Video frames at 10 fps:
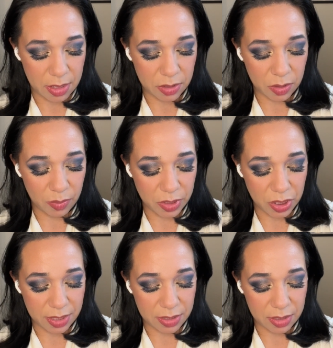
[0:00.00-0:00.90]
to
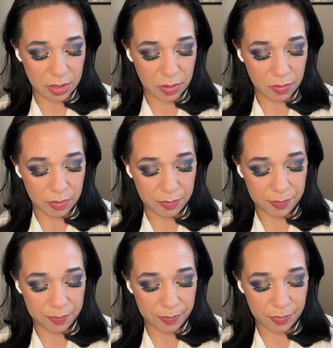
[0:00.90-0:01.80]
adjust the tone.
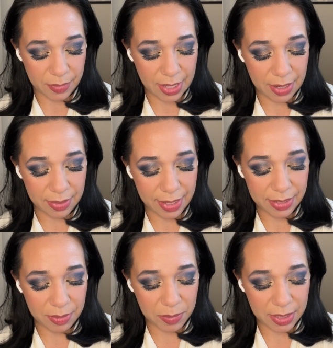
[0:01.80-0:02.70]
And I like
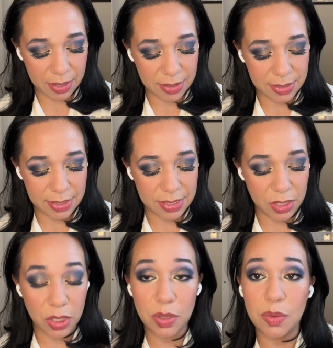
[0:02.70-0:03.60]
it because it's a
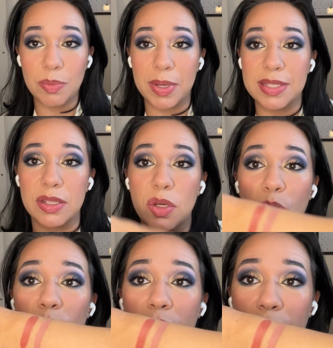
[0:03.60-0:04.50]
nude, but it's a
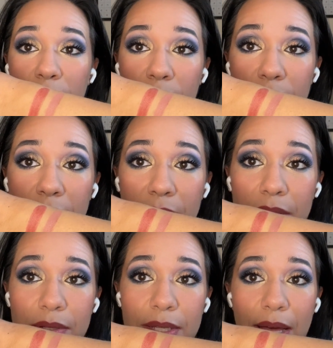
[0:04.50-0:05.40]
cooler nude. Do you
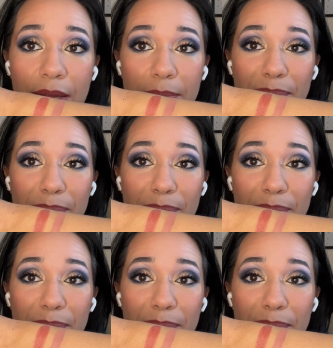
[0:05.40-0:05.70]
see that?